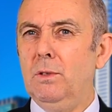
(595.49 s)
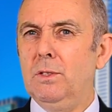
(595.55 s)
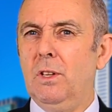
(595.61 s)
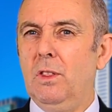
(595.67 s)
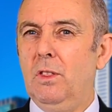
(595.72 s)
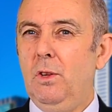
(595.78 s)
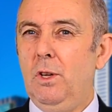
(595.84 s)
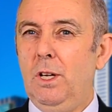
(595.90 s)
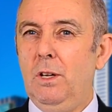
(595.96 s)
was
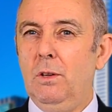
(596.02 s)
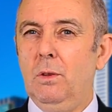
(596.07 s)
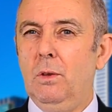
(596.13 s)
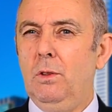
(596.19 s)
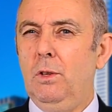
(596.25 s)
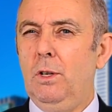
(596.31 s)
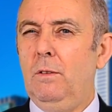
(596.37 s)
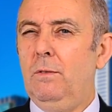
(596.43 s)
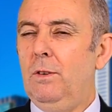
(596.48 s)
at 30th or
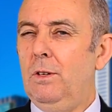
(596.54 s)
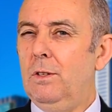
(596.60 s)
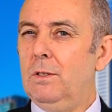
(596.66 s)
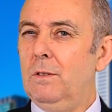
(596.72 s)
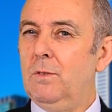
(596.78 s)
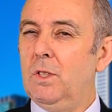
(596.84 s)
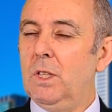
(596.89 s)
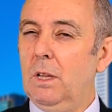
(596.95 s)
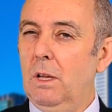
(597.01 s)

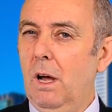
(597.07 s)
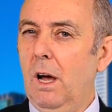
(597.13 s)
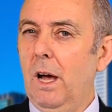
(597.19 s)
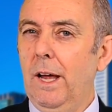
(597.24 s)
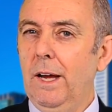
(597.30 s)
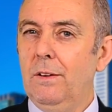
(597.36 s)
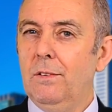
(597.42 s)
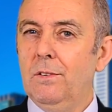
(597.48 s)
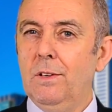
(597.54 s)
31st of
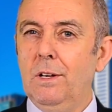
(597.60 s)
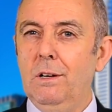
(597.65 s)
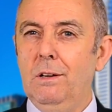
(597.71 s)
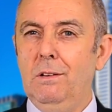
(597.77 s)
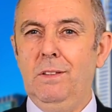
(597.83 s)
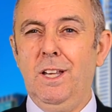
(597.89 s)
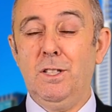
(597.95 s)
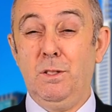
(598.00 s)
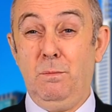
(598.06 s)
July.
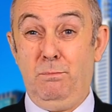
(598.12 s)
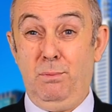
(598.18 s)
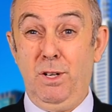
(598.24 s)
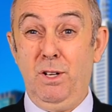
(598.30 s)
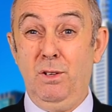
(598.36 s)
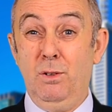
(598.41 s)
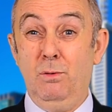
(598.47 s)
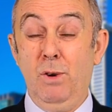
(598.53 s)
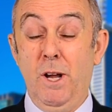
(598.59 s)
So that's a
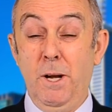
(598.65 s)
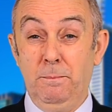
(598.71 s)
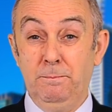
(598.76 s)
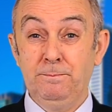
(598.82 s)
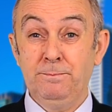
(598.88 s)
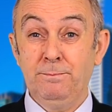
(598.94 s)
pretty good run.